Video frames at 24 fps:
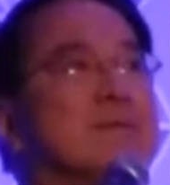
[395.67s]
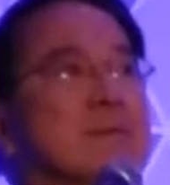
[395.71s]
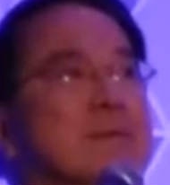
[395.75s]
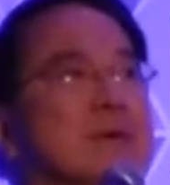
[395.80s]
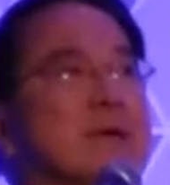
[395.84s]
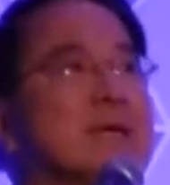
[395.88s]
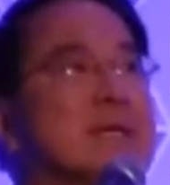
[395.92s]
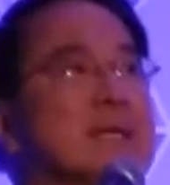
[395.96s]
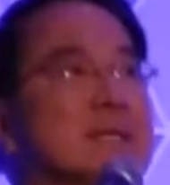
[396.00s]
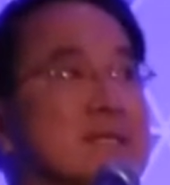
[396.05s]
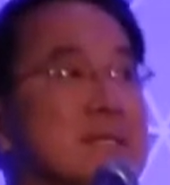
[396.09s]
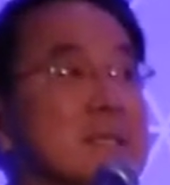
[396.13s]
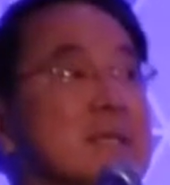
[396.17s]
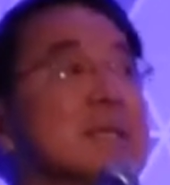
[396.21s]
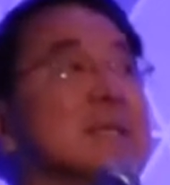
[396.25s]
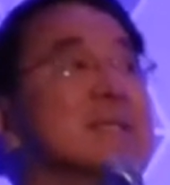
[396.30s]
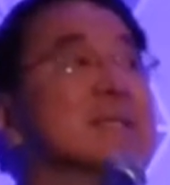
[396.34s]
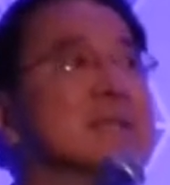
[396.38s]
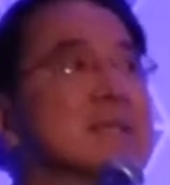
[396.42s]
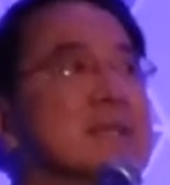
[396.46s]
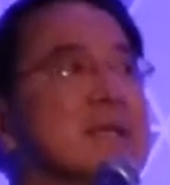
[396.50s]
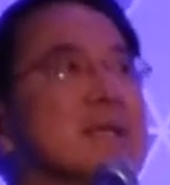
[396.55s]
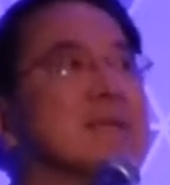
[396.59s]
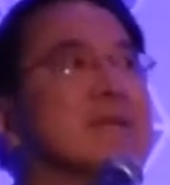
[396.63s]
For us, it
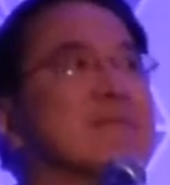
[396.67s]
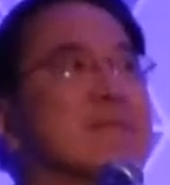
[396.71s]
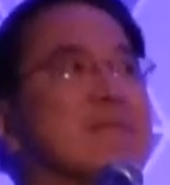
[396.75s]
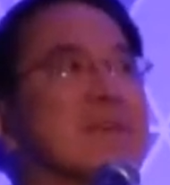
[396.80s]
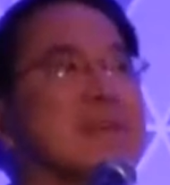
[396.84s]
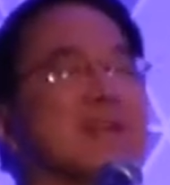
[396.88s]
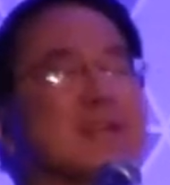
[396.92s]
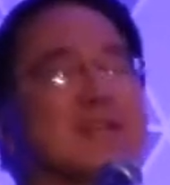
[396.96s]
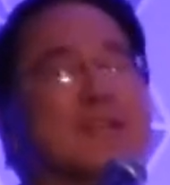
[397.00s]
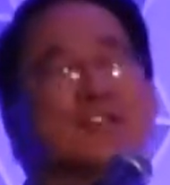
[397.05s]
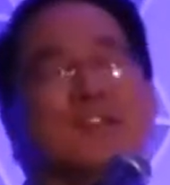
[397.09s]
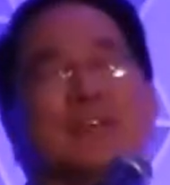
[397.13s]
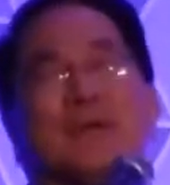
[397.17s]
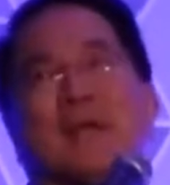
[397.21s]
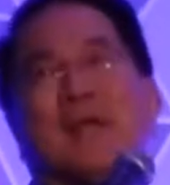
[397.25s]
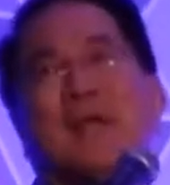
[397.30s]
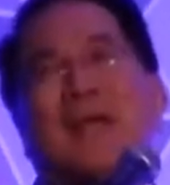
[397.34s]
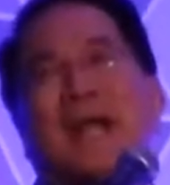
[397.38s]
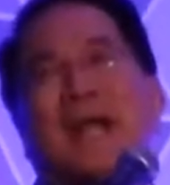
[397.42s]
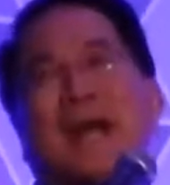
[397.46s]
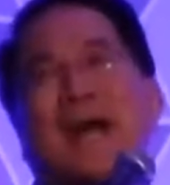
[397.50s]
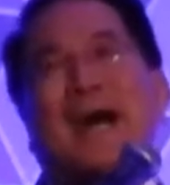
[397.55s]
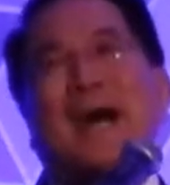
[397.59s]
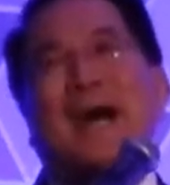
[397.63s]
does take a village
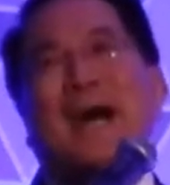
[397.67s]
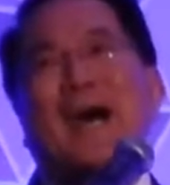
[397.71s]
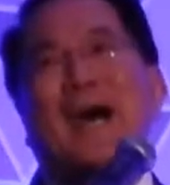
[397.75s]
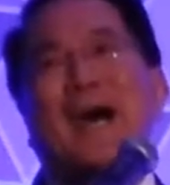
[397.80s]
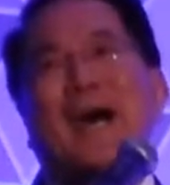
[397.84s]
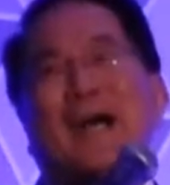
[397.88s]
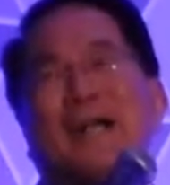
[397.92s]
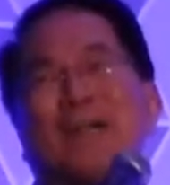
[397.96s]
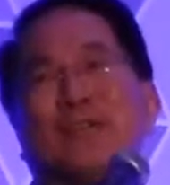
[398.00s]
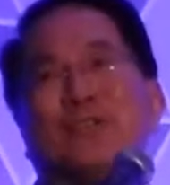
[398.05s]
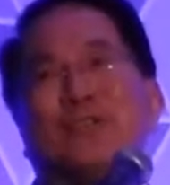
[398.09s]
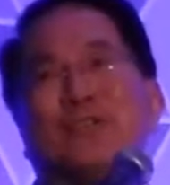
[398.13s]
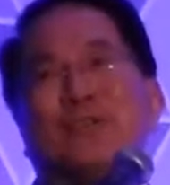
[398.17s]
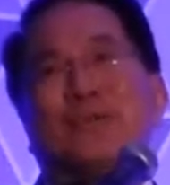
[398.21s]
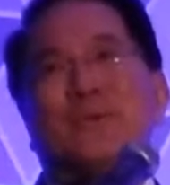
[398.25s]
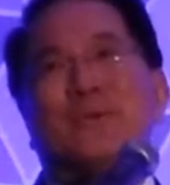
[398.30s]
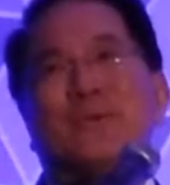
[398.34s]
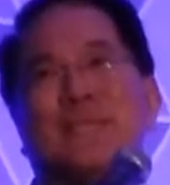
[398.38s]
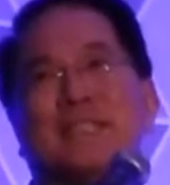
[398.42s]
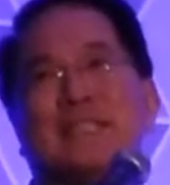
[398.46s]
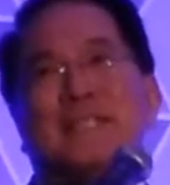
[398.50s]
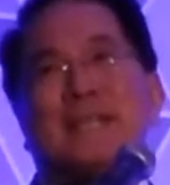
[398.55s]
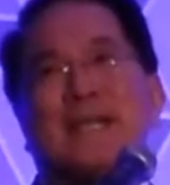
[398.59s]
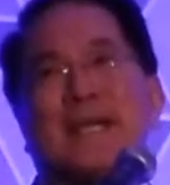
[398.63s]
uh, to do
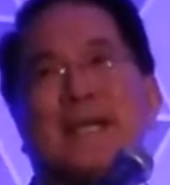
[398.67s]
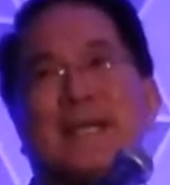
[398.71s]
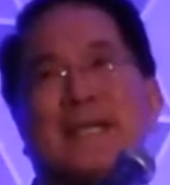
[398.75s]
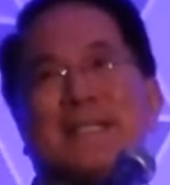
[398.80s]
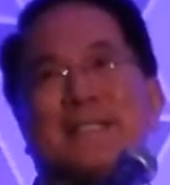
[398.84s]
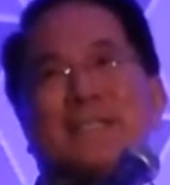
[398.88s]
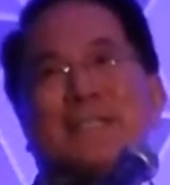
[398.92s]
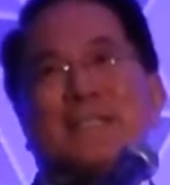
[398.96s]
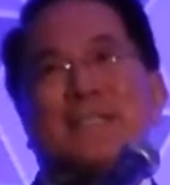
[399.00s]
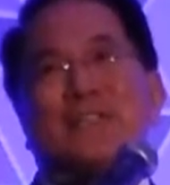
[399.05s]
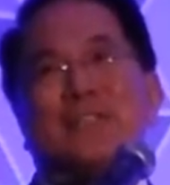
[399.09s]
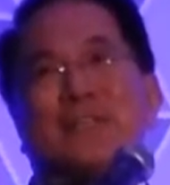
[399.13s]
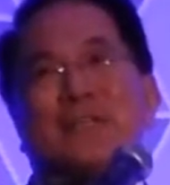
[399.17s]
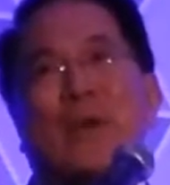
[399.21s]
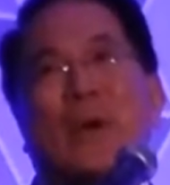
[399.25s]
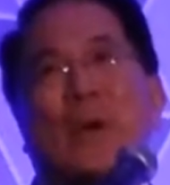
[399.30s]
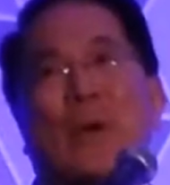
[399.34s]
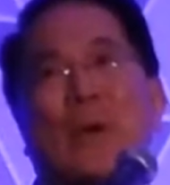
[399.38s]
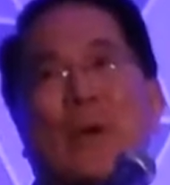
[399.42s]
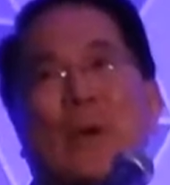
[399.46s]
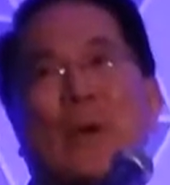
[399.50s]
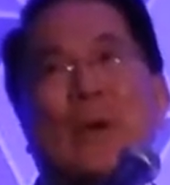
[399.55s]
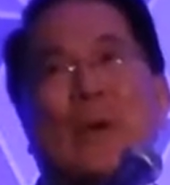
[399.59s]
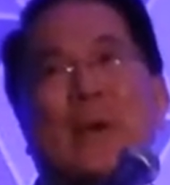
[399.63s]
the science.
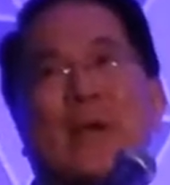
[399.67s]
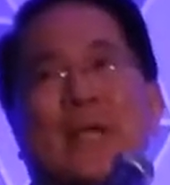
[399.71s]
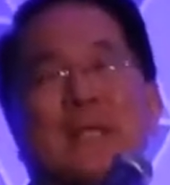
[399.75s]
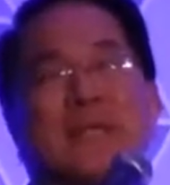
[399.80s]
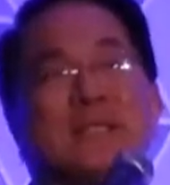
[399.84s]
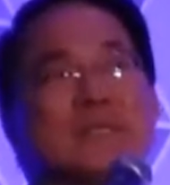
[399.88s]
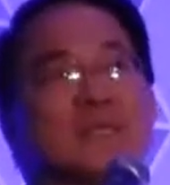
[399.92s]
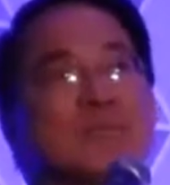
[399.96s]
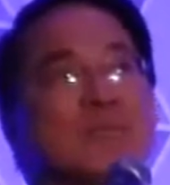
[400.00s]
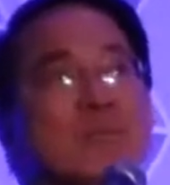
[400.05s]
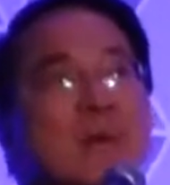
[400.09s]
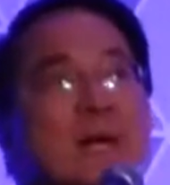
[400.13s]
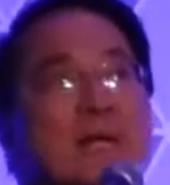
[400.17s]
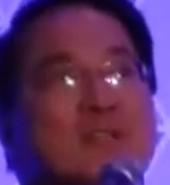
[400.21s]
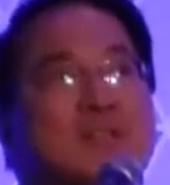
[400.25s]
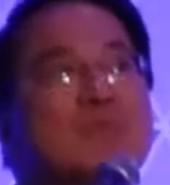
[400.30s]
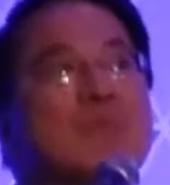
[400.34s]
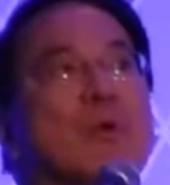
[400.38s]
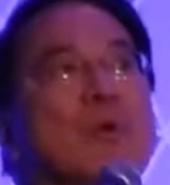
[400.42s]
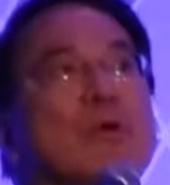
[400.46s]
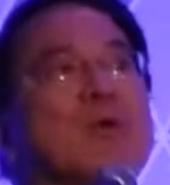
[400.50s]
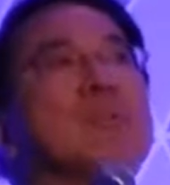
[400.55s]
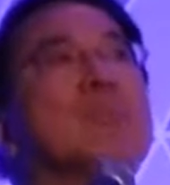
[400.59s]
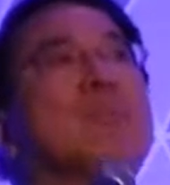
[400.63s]
So it's
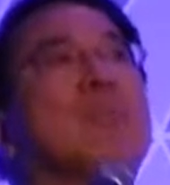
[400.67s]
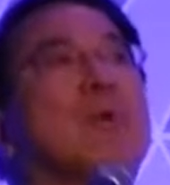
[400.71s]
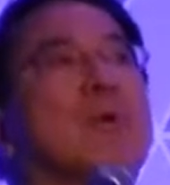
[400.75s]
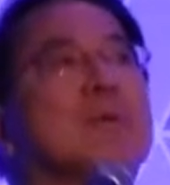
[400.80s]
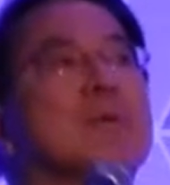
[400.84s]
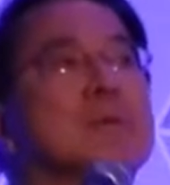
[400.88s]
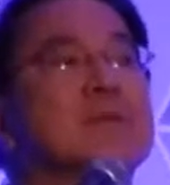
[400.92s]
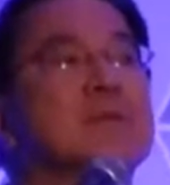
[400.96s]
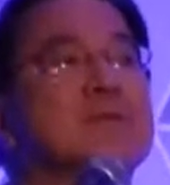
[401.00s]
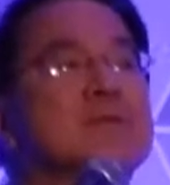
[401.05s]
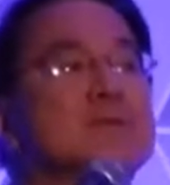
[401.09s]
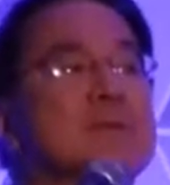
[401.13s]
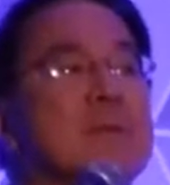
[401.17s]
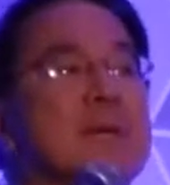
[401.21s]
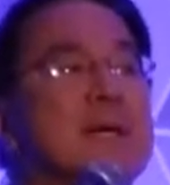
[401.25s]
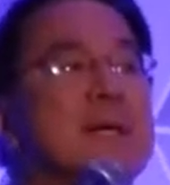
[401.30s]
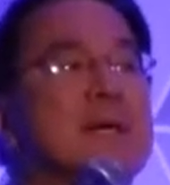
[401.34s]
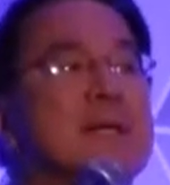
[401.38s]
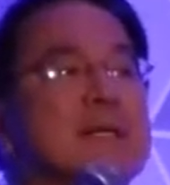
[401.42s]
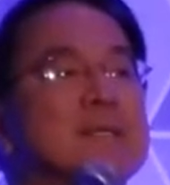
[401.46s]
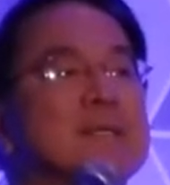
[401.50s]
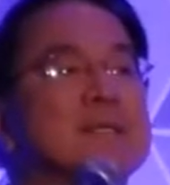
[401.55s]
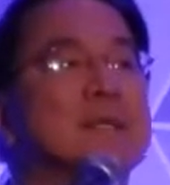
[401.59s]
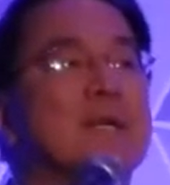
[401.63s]
much more important to
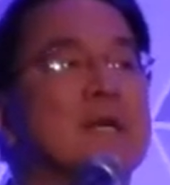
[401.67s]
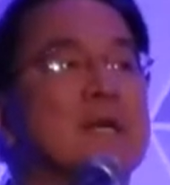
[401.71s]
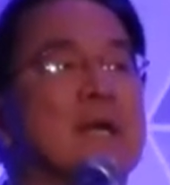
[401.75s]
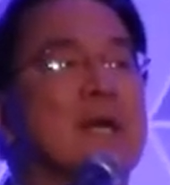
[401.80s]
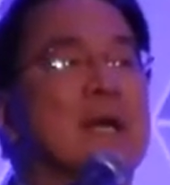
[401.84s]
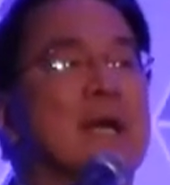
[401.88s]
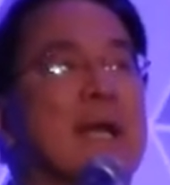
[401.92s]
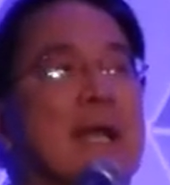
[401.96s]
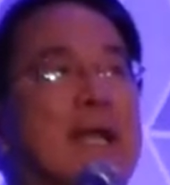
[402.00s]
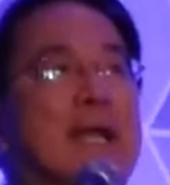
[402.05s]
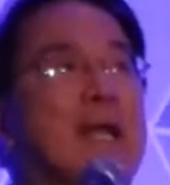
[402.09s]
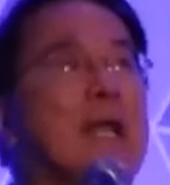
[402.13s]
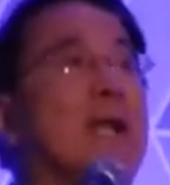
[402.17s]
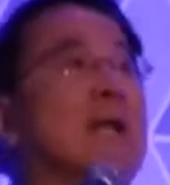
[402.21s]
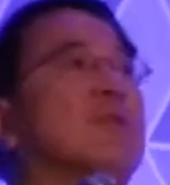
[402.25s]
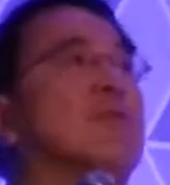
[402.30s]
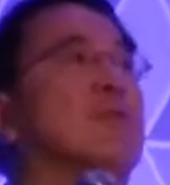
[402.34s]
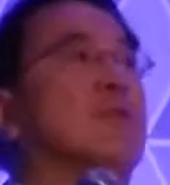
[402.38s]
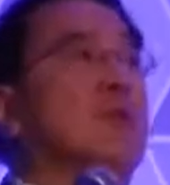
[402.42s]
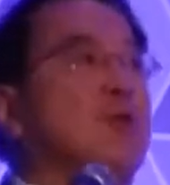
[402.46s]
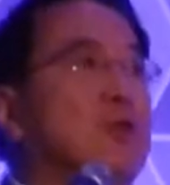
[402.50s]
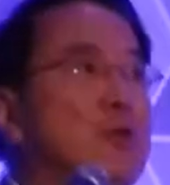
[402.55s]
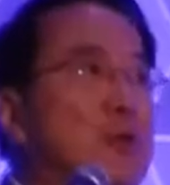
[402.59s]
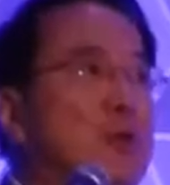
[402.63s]
us and, and
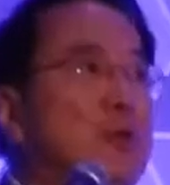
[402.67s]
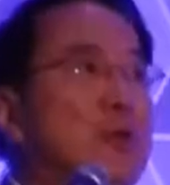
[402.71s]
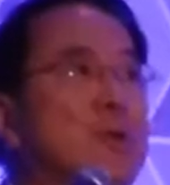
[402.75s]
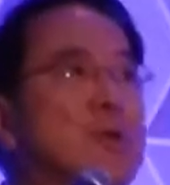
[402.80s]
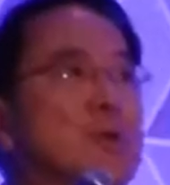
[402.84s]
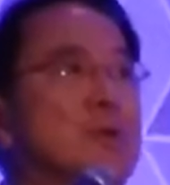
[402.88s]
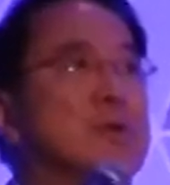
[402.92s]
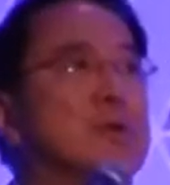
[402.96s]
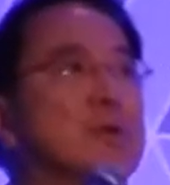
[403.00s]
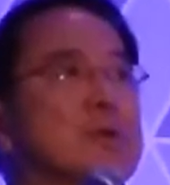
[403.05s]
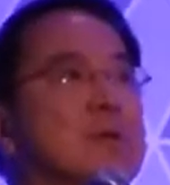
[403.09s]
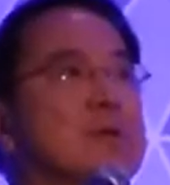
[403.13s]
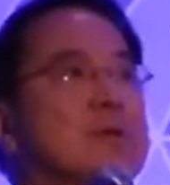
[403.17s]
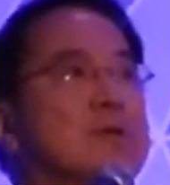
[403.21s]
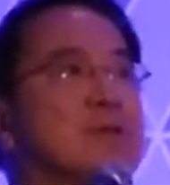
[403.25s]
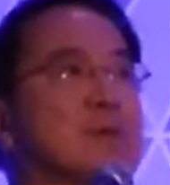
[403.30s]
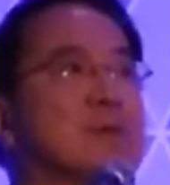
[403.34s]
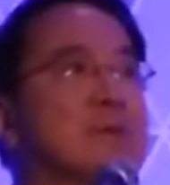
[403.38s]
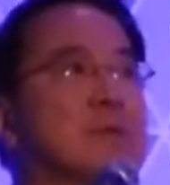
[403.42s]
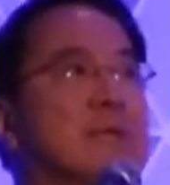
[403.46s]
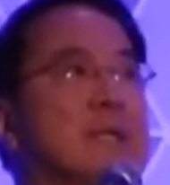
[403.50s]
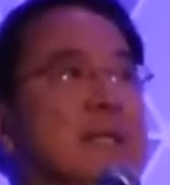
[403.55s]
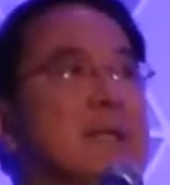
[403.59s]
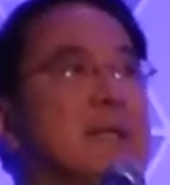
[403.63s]
for you to
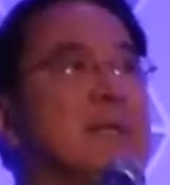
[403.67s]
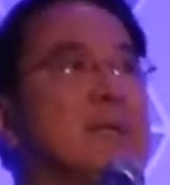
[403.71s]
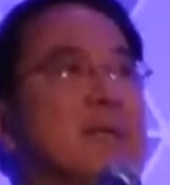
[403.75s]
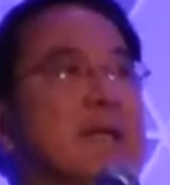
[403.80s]
really